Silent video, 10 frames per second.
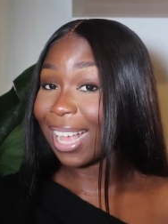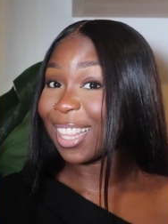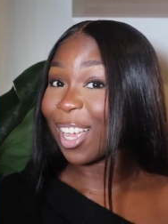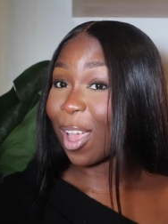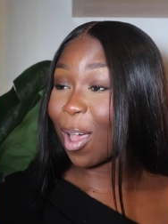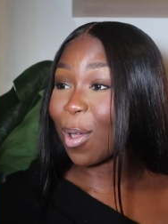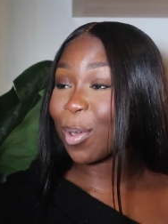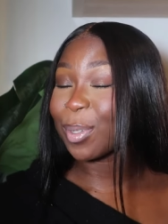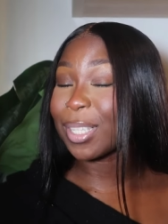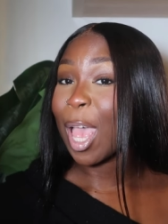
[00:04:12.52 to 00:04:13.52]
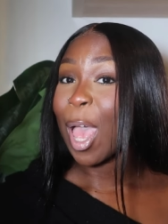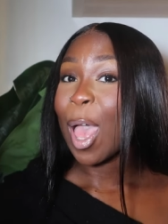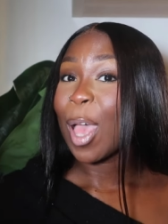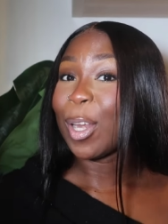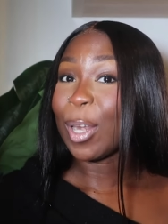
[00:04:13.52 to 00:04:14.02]
like the girls
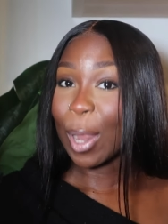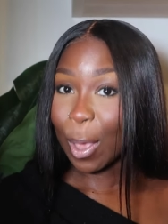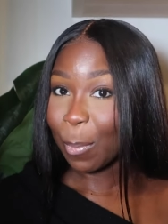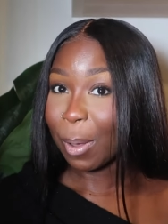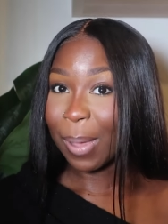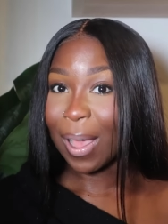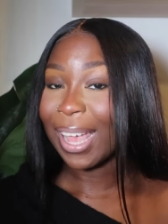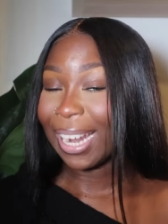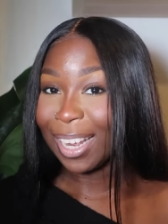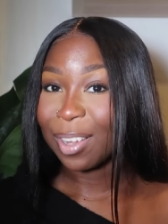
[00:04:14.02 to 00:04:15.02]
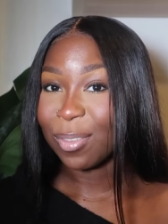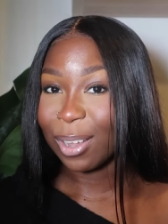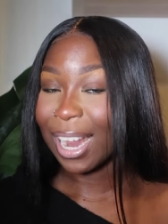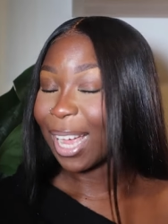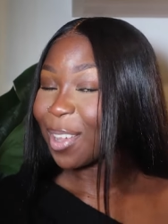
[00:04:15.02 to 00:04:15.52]
know about
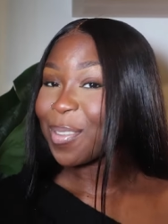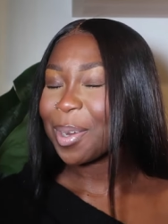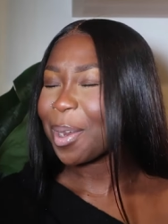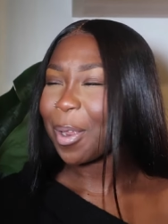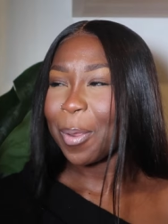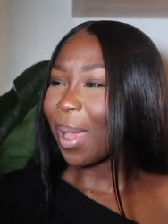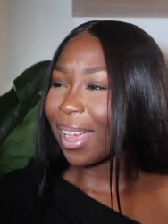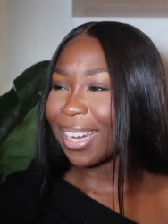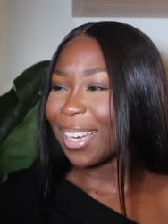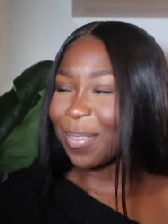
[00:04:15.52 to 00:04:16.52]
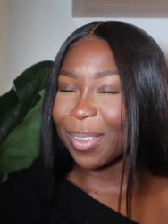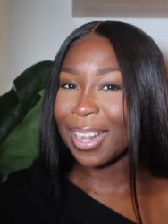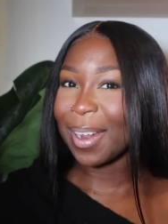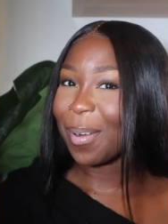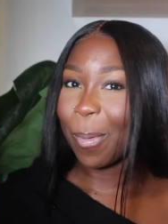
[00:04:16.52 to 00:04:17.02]
Hanifa. Like if you don't know about Hanifa,
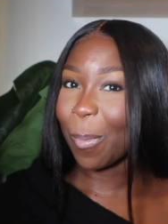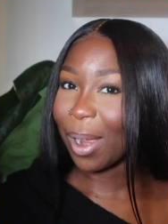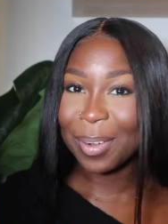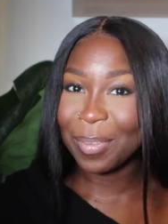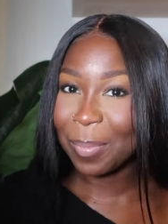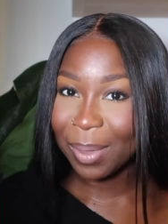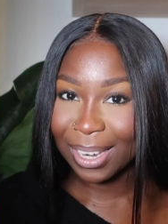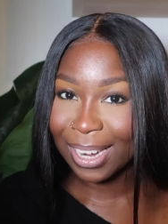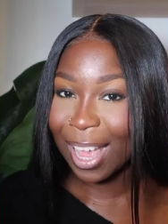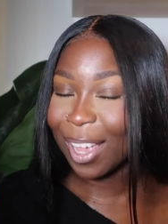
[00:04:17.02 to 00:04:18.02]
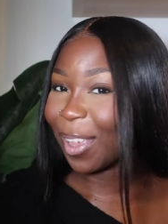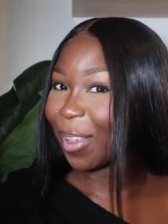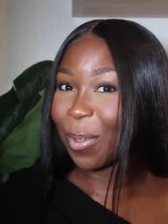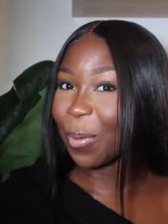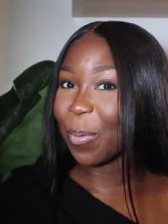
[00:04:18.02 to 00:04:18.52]
then where have you been? Like
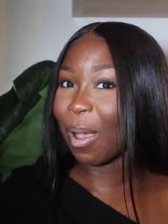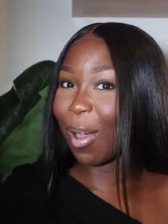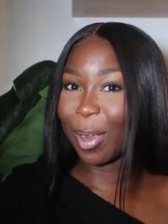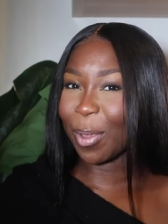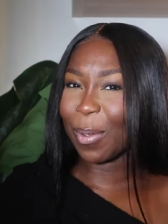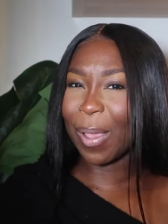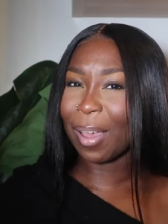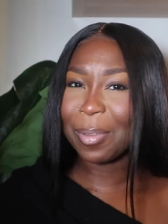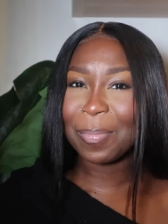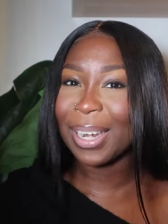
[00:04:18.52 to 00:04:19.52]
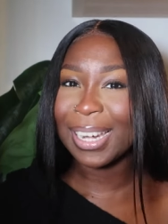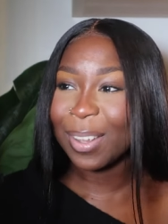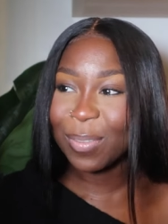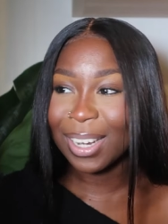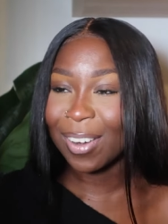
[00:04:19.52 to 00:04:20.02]
who are you? Have you been
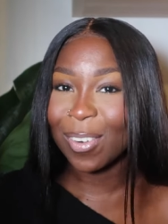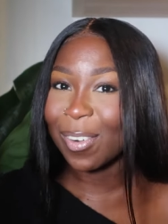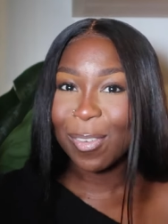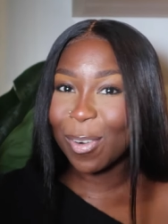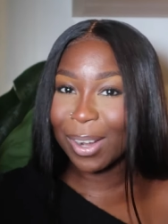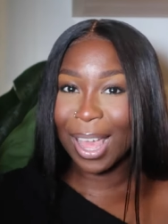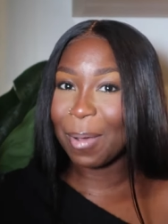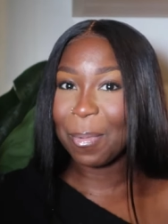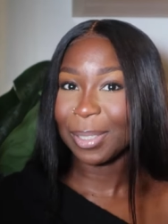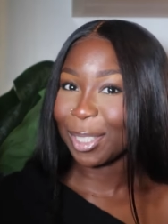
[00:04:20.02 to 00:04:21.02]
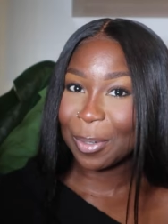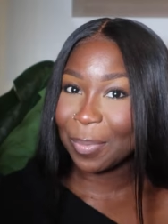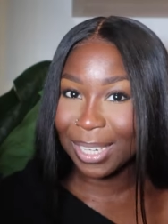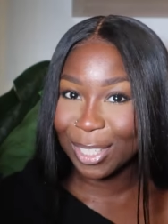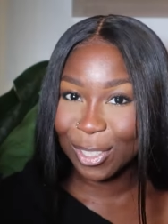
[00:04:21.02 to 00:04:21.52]
living under a rock? Like what do you
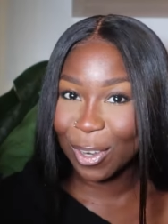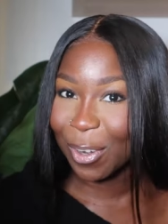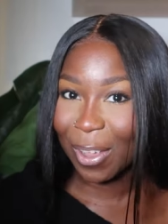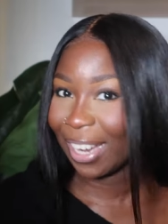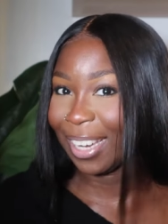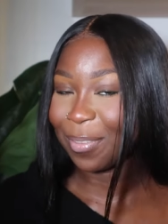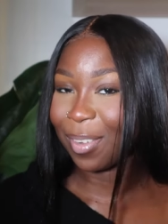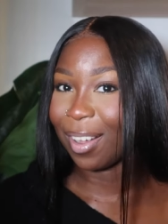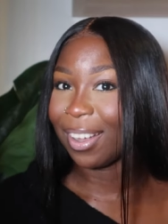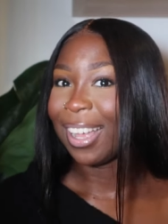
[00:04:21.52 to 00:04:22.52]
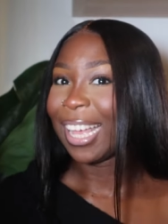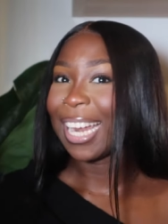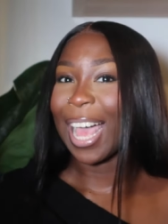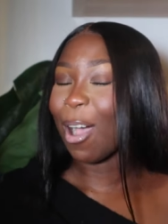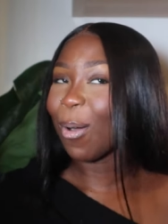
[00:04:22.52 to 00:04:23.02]
mean you don't know Hanifa?
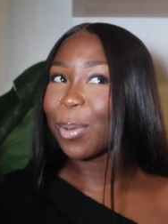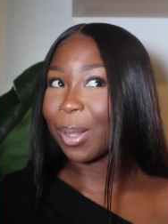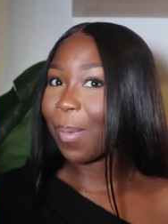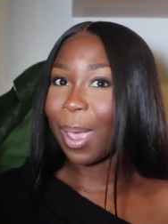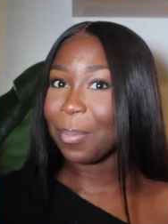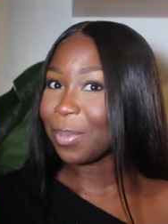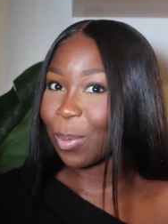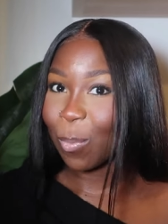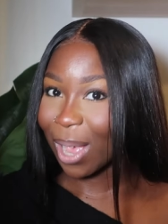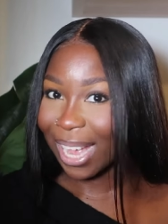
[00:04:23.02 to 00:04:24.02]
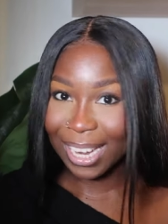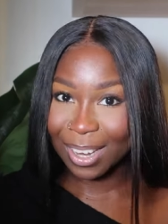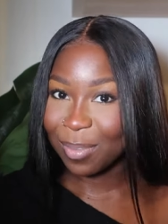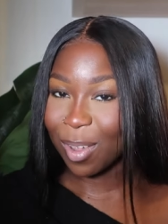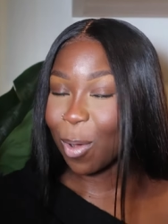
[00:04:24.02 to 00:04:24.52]
Like all the babes wear
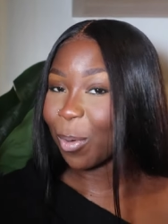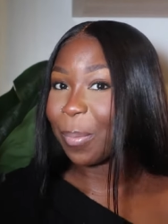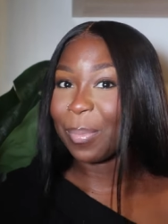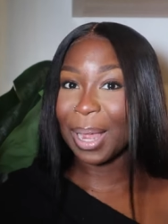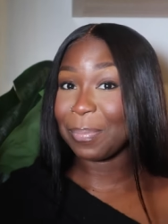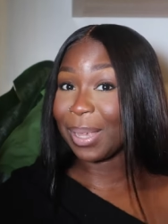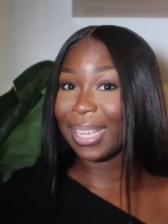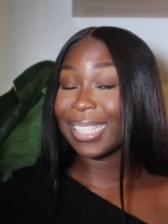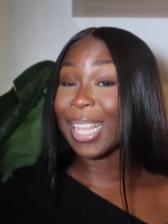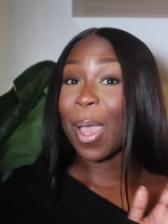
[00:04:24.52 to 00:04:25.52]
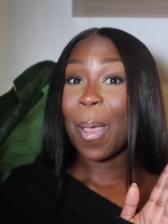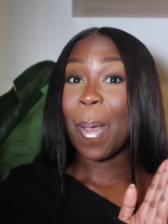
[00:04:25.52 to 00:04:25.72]
Hanifa, all the bad bees